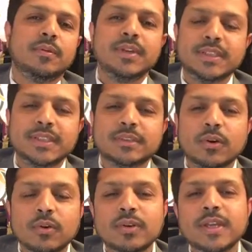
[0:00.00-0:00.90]
which is
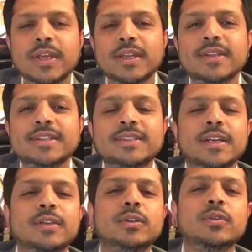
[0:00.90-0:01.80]
only in
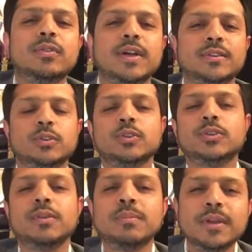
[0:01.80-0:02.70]
result of our
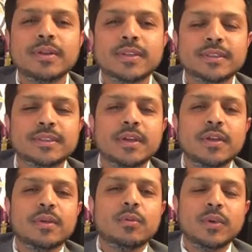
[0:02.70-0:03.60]
social mirrors.
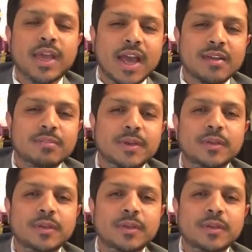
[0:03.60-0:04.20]
We have